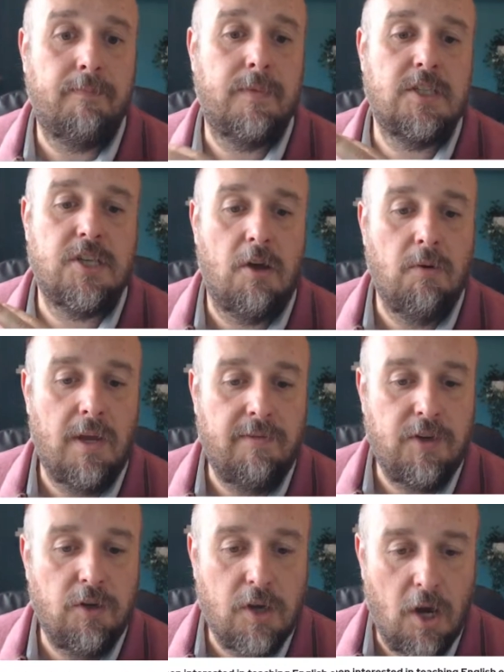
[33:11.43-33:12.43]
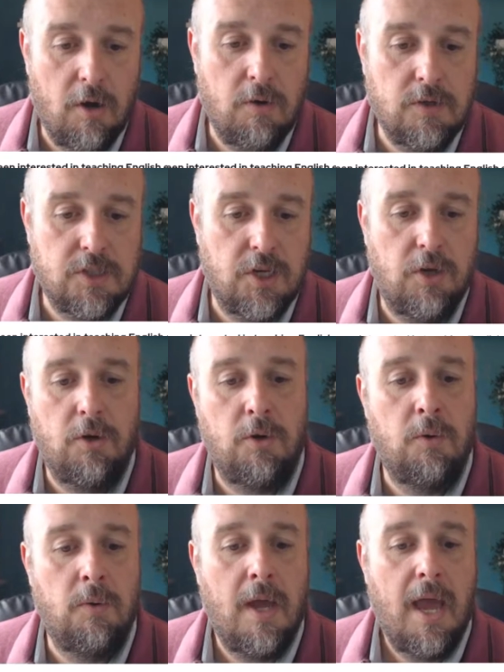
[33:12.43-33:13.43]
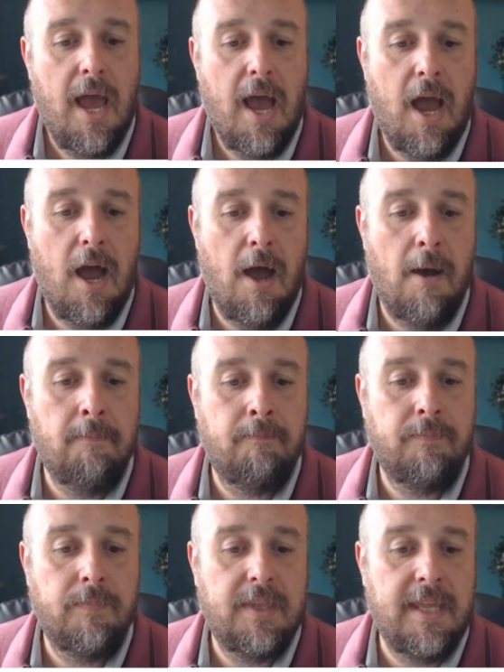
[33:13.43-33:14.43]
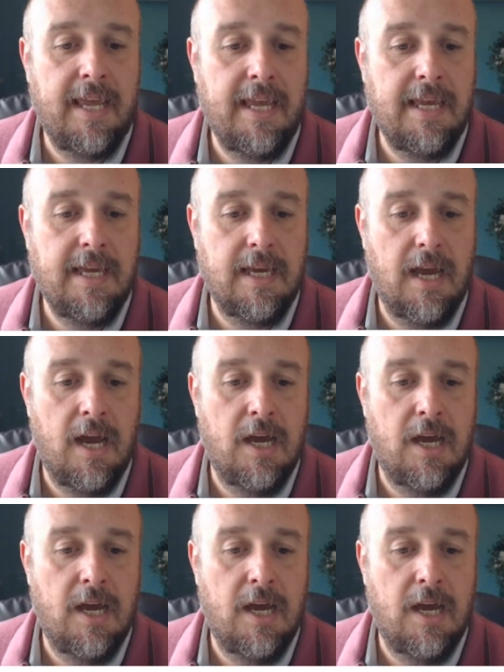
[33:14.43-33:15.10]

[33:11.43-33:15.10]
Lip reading: So if you go to the